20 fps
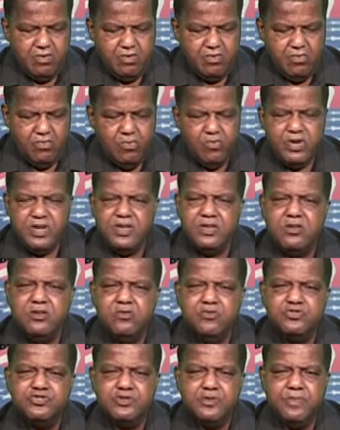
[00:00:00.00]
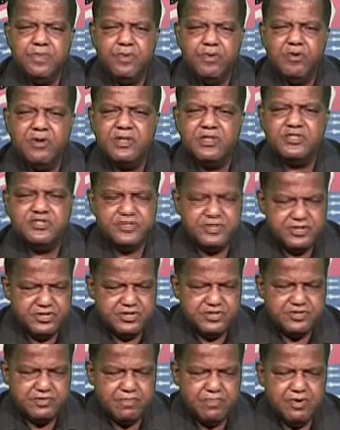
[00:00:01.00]
We who support
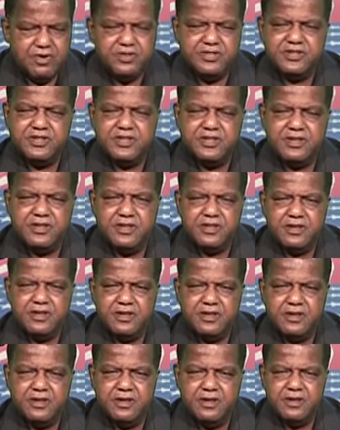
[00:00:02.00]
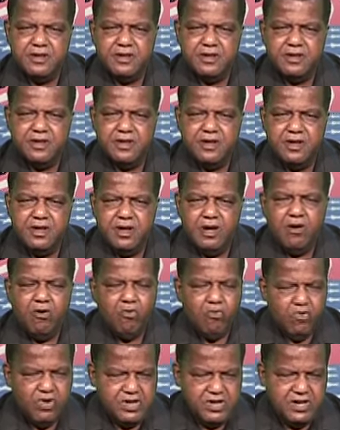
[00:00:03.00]
Senator Bernie,
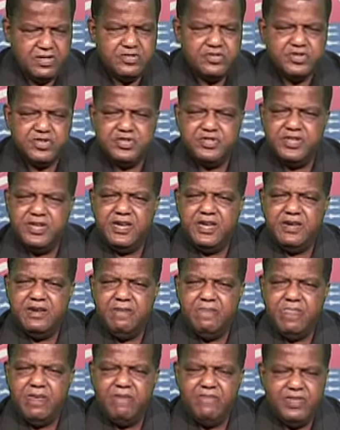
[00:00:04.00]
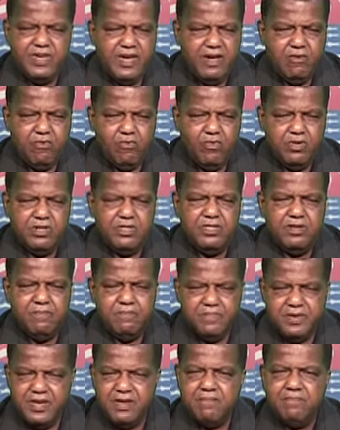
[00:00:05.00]
we understand that one of the
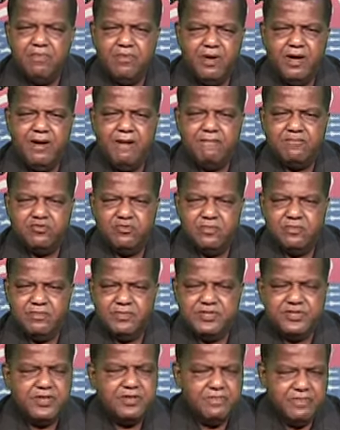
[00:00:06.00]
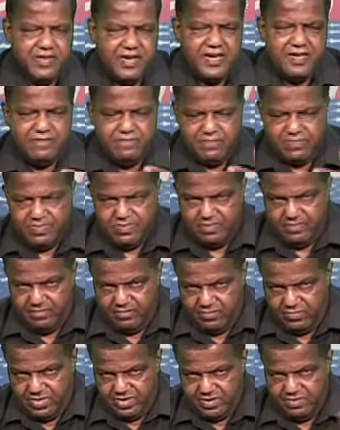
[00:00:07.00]
big problems that
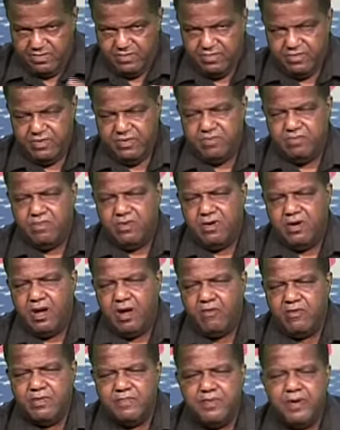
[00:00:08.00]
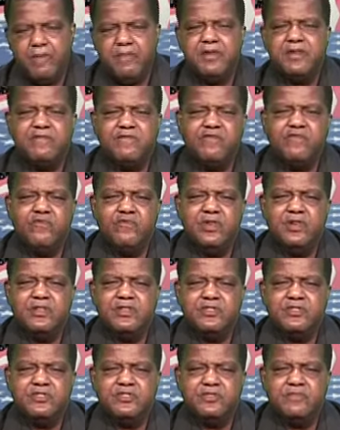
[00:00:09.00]
our Republican
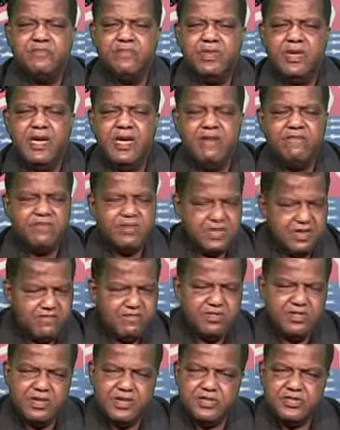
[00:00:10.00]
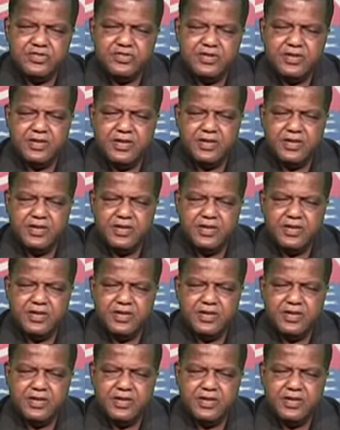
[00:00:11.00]
friends have given us